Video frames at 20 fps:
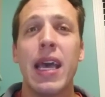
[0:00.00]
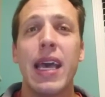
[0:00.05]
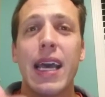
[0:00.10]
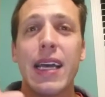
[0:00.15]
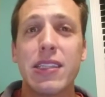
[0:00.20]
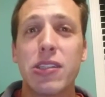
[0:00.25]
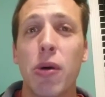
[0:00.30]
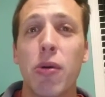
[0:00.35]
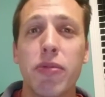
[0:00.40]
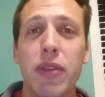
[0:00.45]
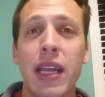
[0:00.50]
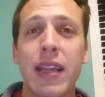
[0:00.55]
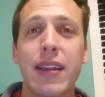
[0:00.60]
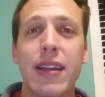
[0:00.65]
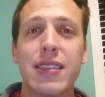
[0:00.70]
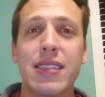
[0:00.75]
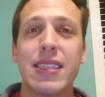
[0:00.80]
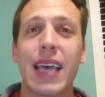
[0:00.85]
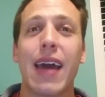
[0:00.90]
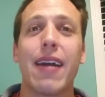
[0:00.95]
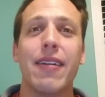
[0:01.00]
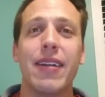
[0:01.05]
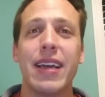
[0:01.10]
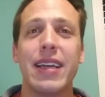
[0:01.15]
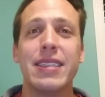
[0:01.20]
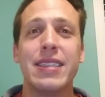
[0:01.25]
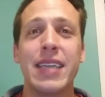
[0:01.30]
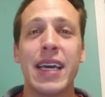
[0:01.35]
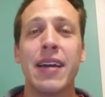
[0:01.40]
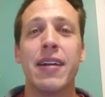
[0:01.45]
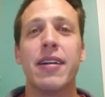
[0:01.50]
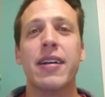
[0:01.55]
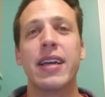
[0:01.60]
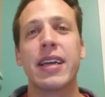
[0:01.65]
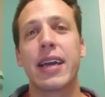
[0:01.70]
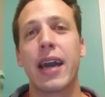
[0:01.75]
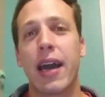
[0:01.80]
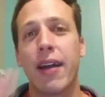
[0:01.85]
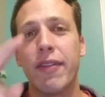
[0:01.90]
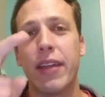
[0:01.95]
and don't think that Saturday dinner and
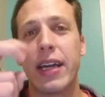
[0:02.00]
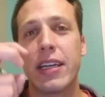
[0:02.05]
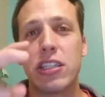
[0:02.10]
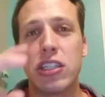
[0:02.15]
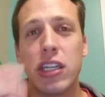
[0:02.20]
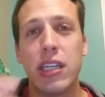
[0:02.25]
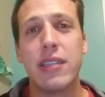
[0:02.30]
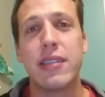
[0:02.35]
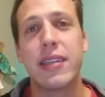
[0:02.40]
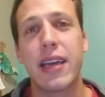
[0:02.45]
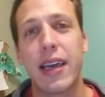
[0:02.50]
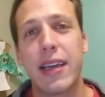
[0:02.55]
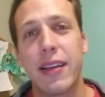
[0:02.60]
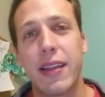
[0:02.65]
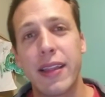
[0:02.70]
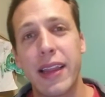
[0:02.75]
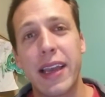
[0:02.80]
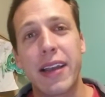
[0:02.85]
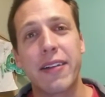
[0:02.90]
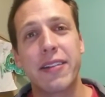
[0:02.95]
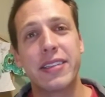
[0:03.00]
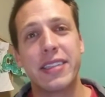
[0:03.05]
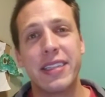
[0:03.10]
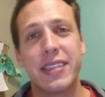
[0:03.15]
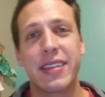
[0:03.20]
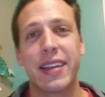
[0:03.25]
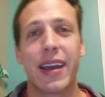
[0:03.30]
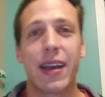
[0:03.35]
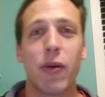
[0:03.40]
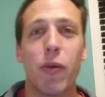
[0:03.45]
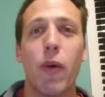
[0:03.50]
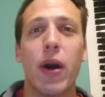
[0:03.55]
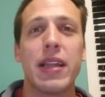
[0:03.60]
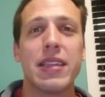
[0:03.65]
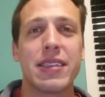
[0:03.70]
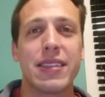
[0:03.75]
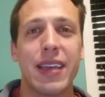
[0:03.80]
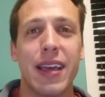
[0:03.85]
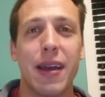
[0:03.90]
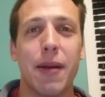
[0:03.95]
kind of that cheat day lingers into like
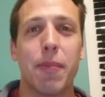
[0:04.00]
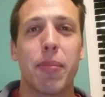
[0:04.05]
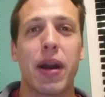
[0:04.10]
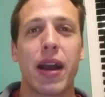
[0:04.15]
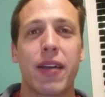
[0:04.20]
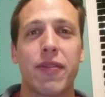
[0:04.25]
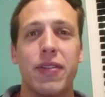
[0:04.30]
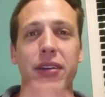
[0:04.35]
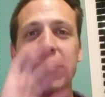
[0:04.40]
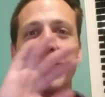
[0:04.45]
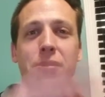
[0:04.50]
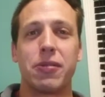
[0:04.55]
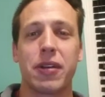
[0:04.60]
Wednesday at breakfast.